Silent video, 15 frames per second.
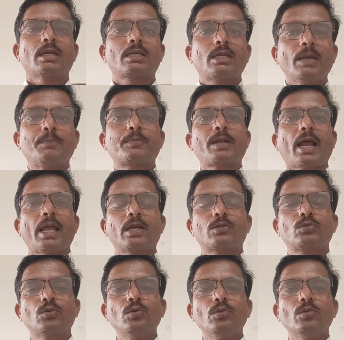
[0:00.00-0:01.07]
keep trying
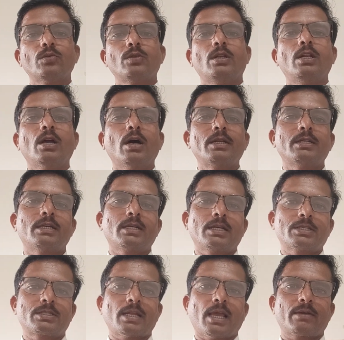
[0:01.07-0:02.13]
to learn
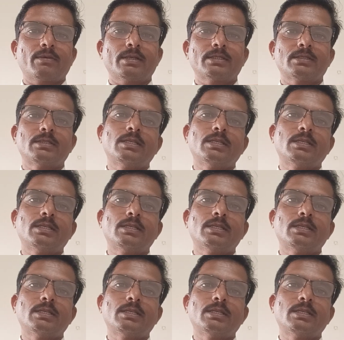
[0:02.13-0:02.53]
English language.